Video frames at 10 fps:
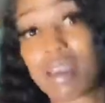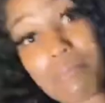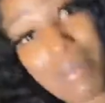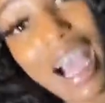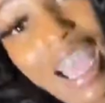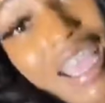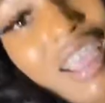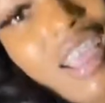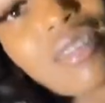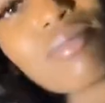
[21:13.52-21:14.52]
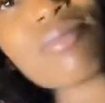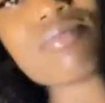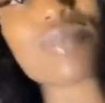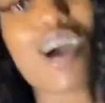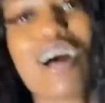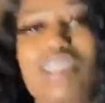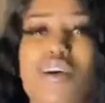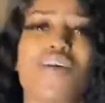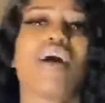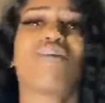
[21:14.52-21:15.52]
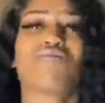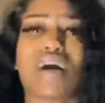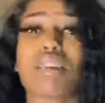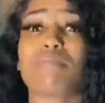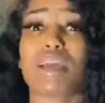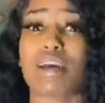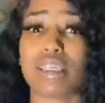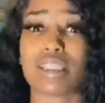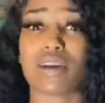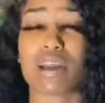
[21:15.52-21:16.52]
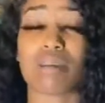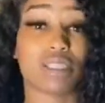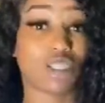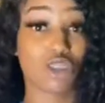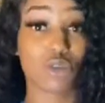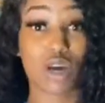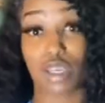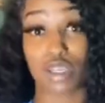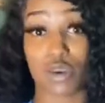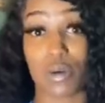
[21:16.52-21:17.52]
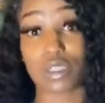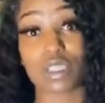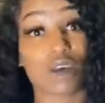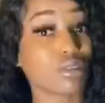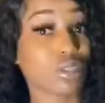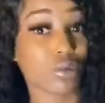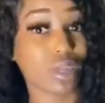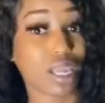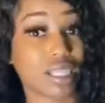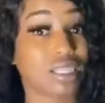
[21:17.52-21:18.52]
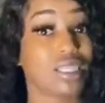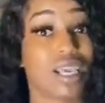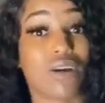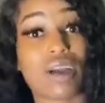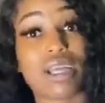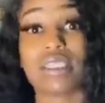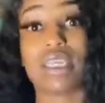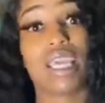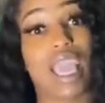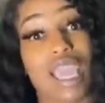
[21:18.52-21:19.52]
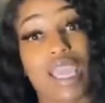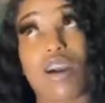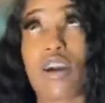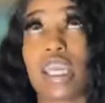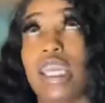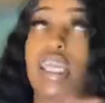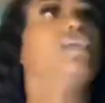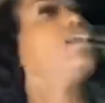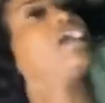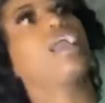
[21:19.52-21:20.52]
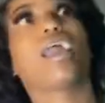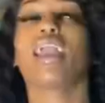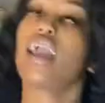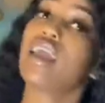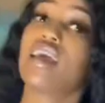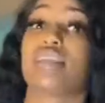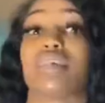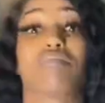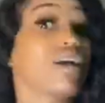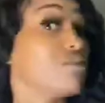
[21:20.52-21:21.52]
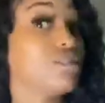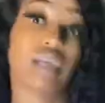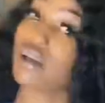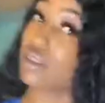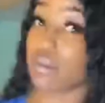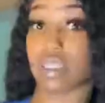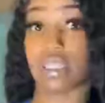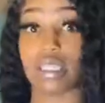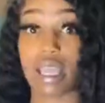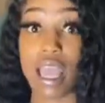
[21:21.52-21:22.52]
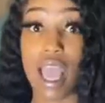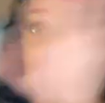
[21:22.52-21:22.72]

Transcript: Bye. Also, follow me on Instagram. That's two underscores Costa Reekaa, C O S T A R E A A A, because I'm coast to coast with this shit.